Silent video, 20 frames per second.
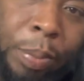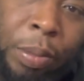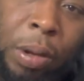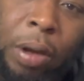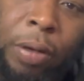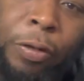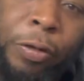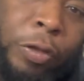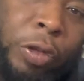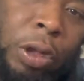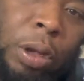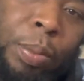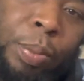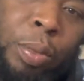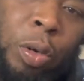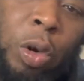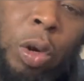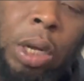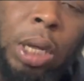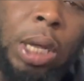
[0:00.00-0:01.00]
button for your
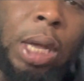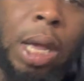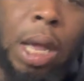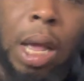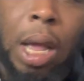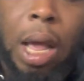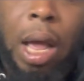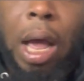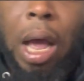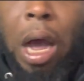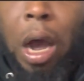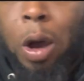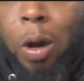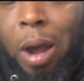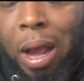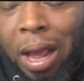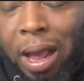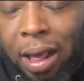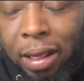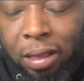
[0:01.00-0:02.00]
boy.
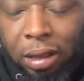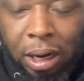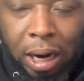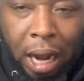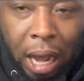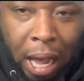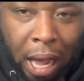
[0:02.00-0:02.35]
However the